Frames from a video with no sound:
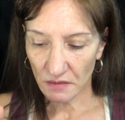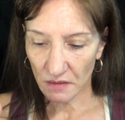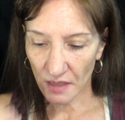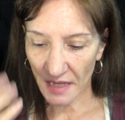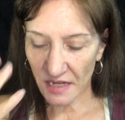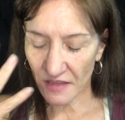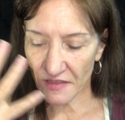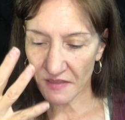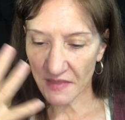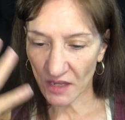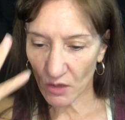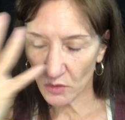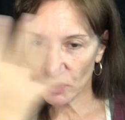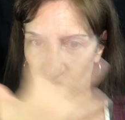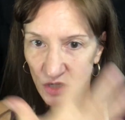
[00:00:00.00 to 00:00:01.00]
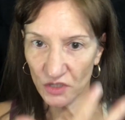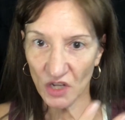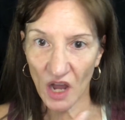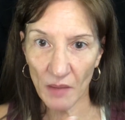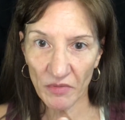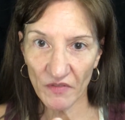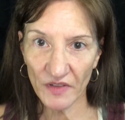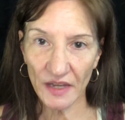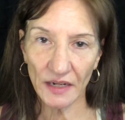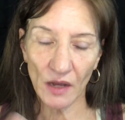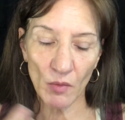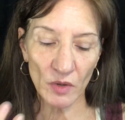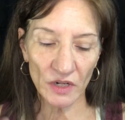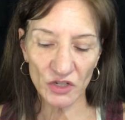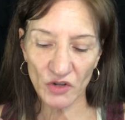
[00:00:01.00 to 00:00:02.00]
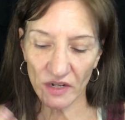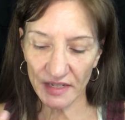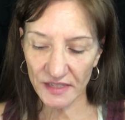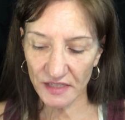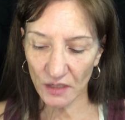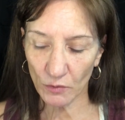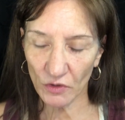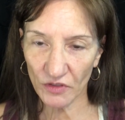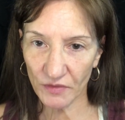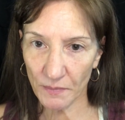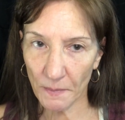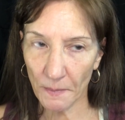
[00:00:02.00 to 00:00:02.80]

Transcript: anything that goes on top of it, I wanna try to stick with